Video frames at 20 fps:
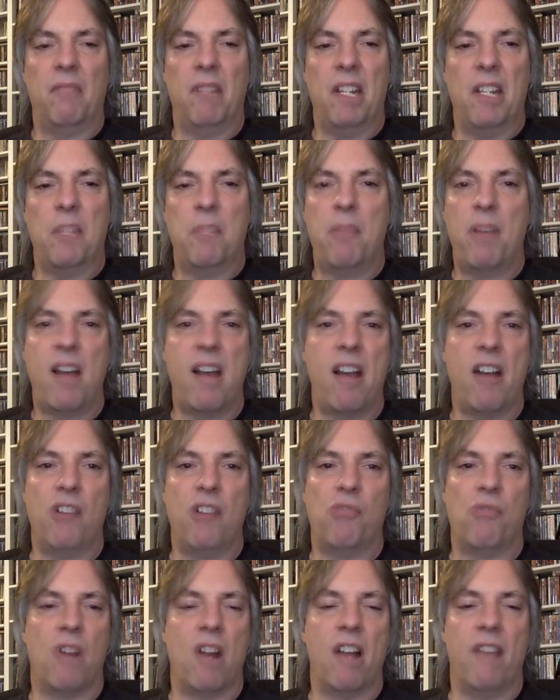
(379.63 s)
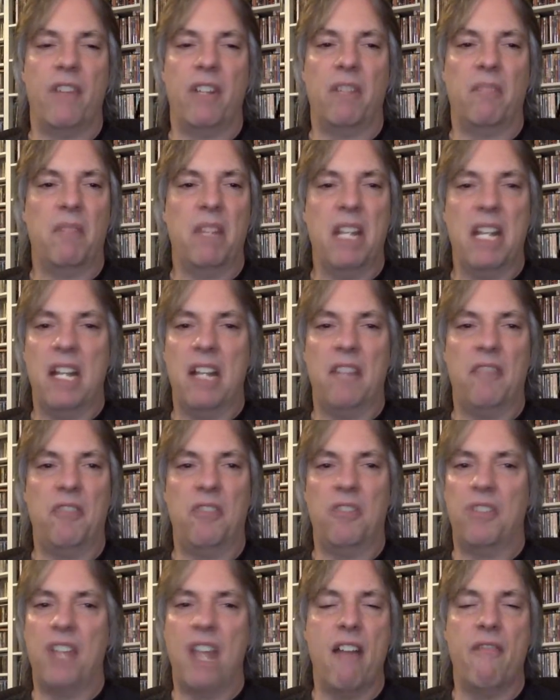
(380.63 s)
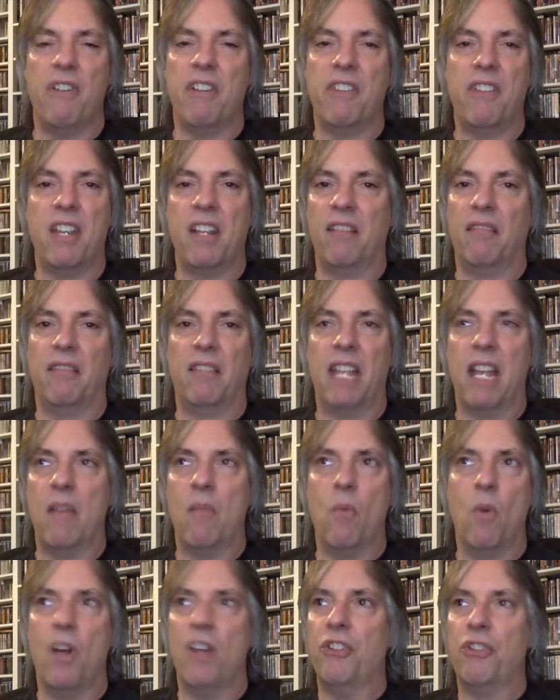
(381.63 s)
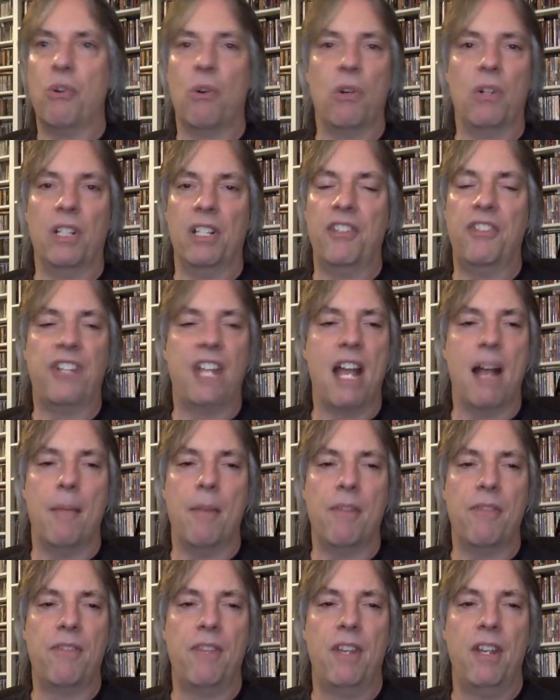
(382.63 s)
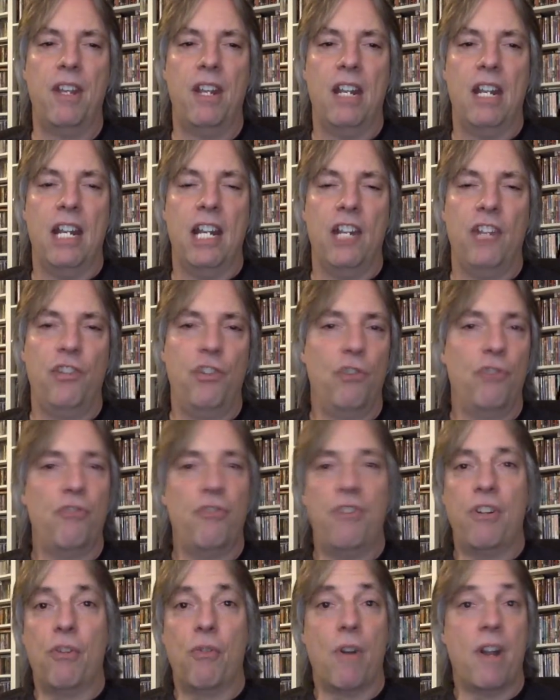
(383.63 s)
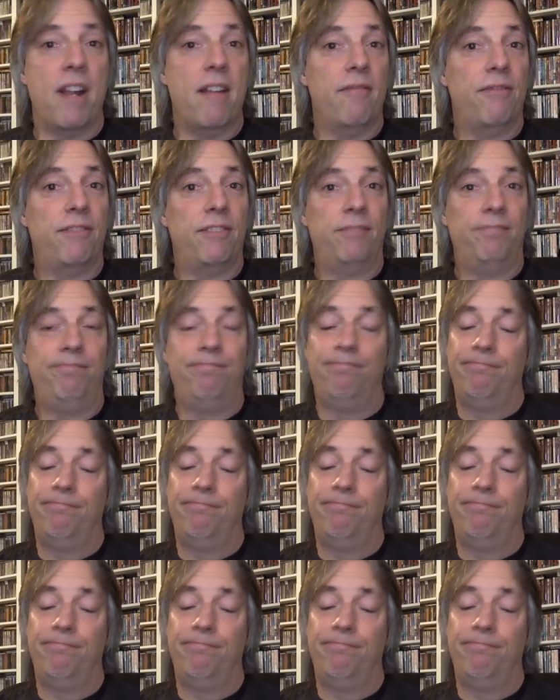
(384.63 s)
It's pile driving. It's just everything that was early Sabbath. Children of the Grave.